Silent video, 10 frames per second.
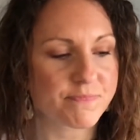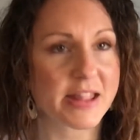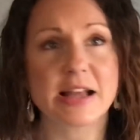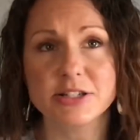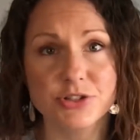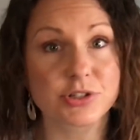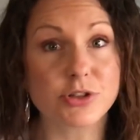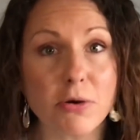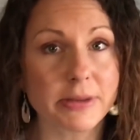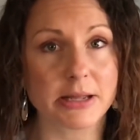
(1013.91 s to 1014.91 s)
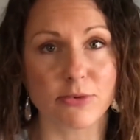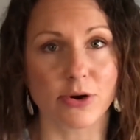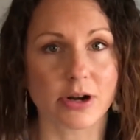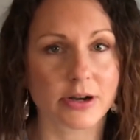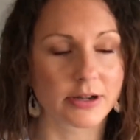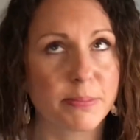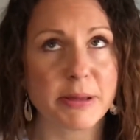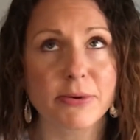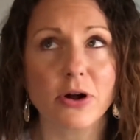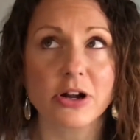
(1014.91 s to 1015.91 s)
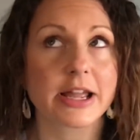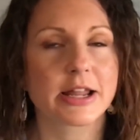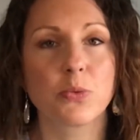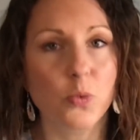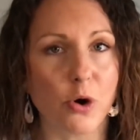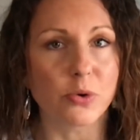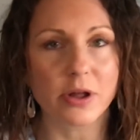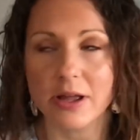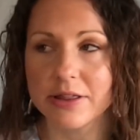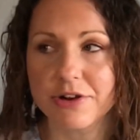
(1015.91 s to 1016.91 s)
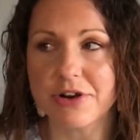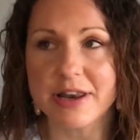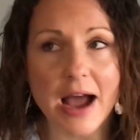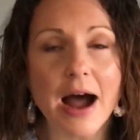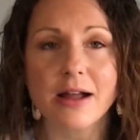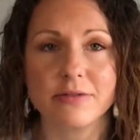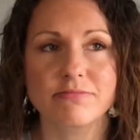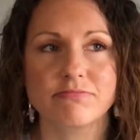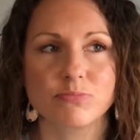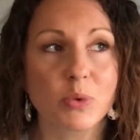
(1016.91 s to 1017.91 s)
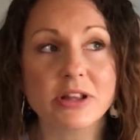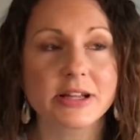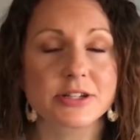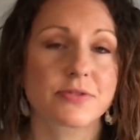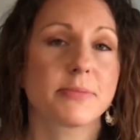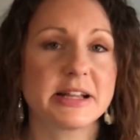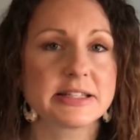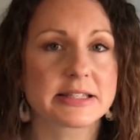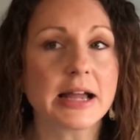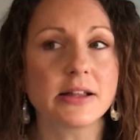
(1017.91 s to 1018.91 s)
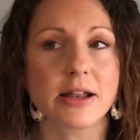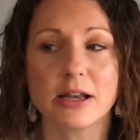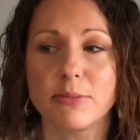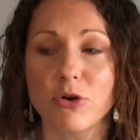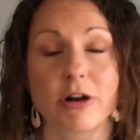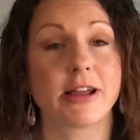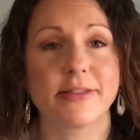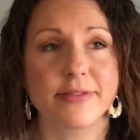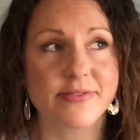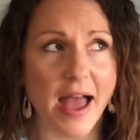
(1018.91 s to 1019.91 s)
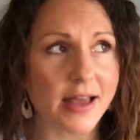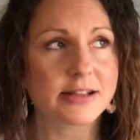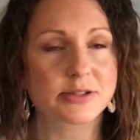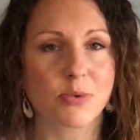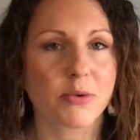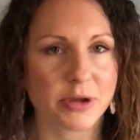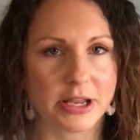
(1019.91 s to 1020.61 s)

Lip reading: and so many more. People are getting woke, and they're not willing to remain silent anymore, and that is what we